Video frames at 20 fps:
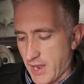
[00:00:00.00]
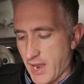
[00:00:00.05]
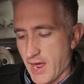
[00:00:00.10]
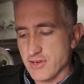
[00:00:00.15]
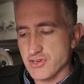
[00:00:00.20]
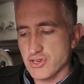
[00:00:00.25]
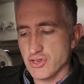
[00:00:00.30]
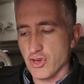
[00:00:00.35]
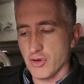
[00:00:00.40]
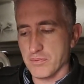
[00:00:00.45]
It
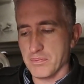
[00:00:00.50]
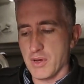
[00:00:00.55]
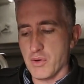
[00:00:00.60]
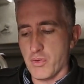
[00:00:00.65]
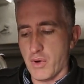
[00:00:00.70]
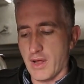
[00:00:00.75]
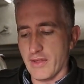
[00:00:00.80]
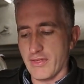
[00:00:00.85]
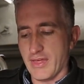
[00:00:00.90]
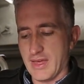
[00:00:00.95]
actually took me a
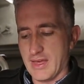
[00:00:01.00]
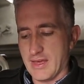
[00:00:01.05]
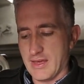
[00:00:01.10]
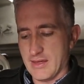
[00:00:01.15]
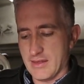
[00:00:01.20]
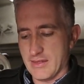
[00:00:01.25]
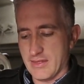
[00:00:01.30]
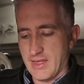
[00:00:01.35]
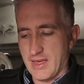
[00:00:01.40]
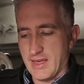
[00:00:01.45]
while.
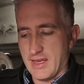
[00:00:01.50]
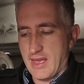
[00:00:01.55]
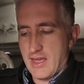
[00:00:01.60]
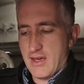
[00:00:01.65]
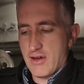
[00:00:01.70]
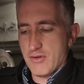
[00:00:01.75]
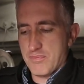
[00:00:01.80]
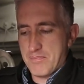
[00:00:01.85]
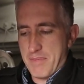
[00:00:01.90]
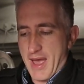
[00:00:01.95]
The
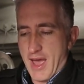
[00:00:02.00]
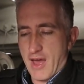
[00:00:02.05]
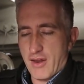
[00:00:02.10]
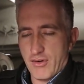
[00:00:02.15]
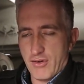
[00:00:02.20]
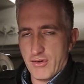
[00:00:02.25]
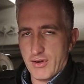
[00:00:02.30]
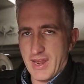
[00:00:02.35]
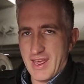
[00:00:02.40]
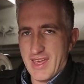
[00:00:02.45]
gear
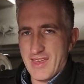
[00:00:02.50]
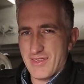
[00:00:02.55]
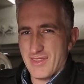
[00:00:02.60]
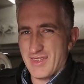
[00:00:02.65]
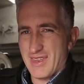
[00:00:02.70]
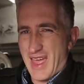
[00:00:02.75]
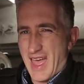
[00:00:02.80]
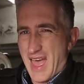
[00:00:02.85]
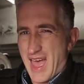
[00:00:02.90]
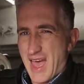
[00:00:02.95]
pattern isn't